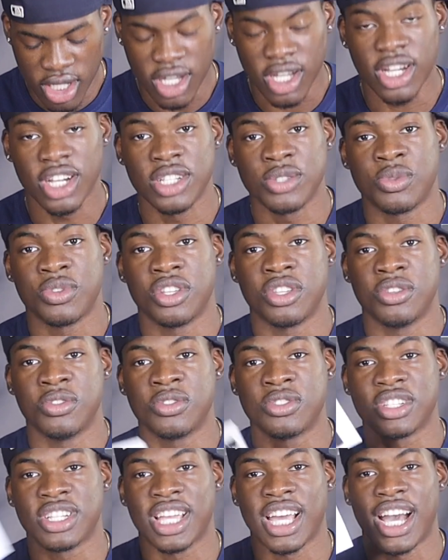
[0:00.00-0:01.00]
Comes with a
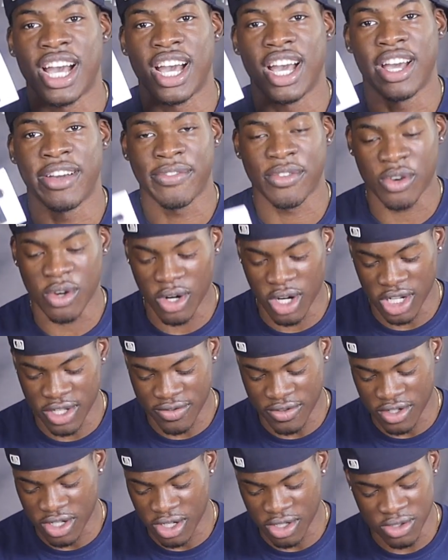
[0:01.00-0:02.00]
user guide, of course.
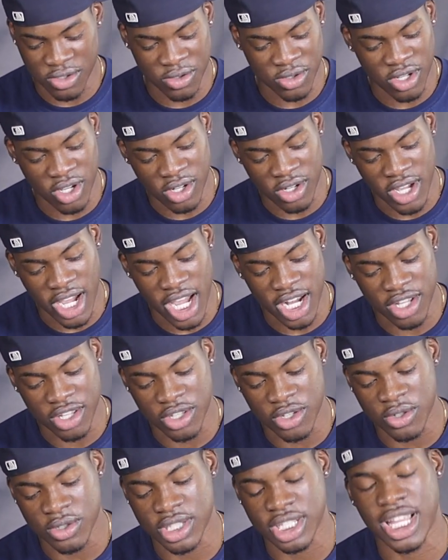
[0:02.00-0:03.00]
For those who don't know how to
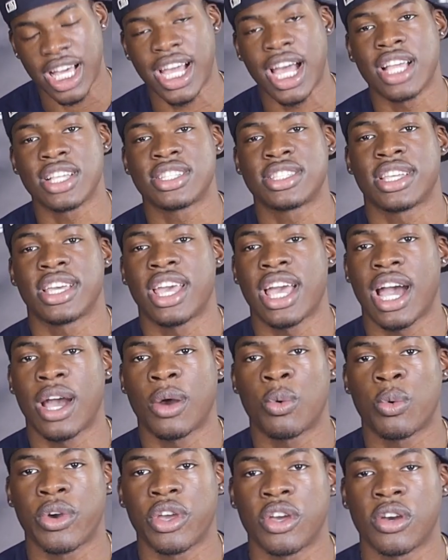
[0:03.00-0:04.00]
use it, like I said,
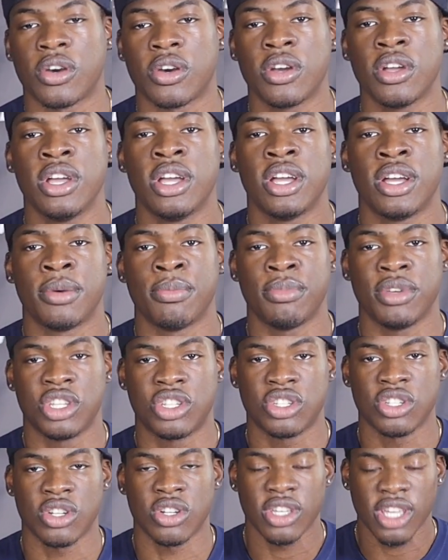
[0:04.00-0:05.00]
I will be
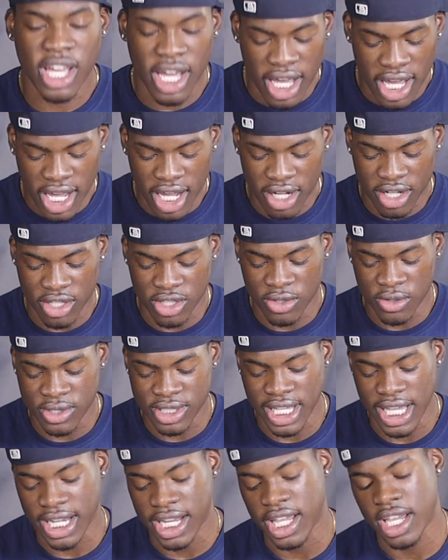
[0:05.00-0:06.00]
showing y'all how to
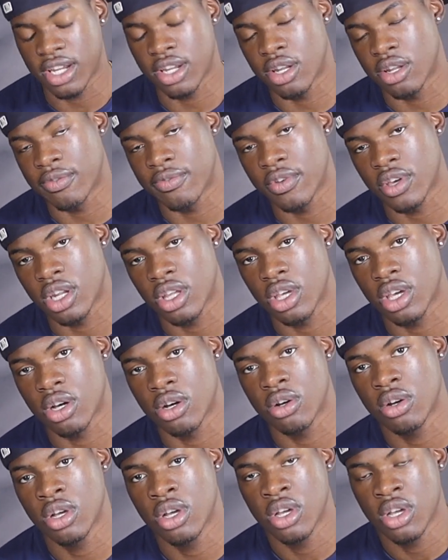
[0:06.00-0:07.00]
use it at the end of the
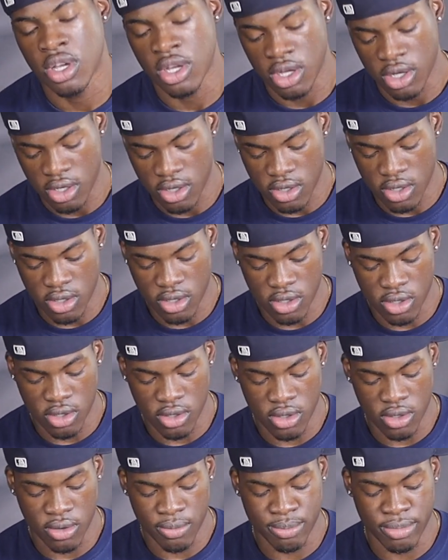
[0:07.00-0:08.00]
video.
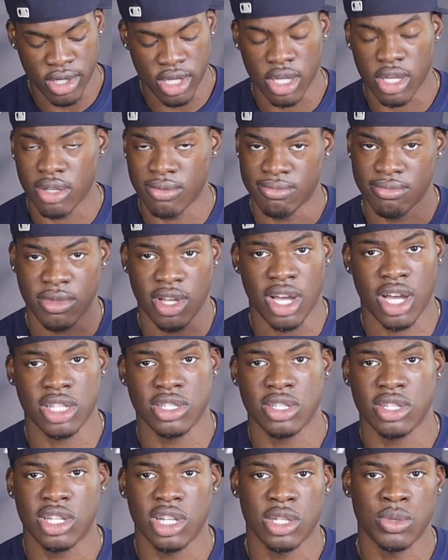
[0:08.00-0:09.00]
But
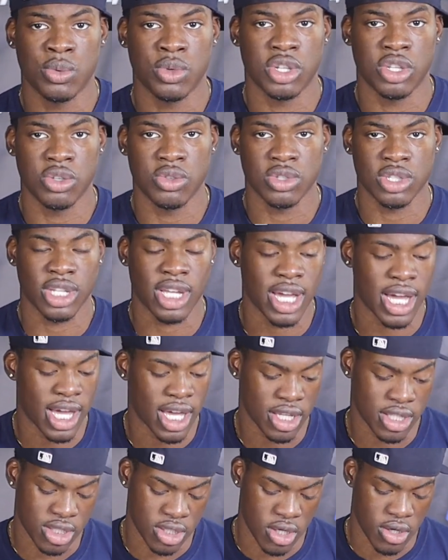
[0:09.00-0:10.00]
also comes with a user
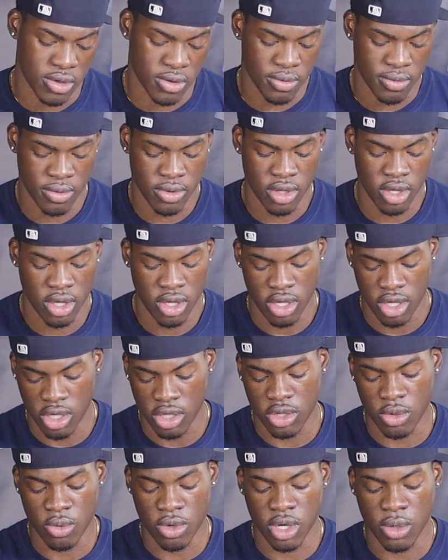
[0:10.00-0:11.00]
guide, so
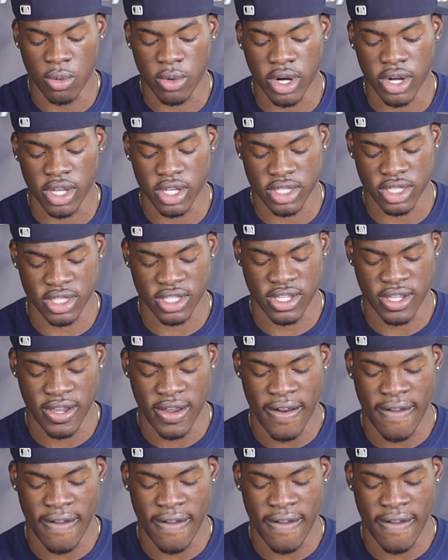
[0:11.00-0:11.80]
either one works.